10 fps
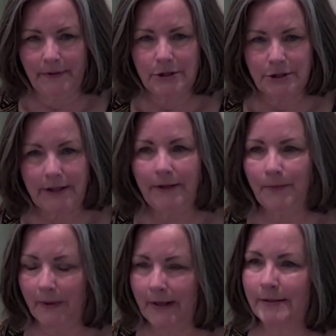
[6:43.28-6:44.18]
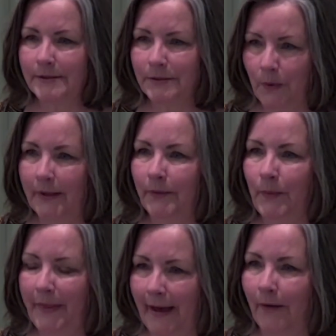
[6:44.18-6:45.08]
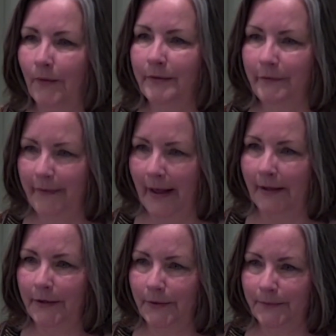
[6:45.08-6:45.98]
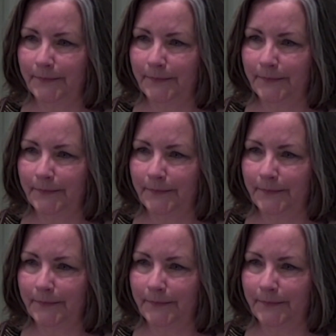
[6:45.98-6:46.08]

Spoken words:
She was one without value.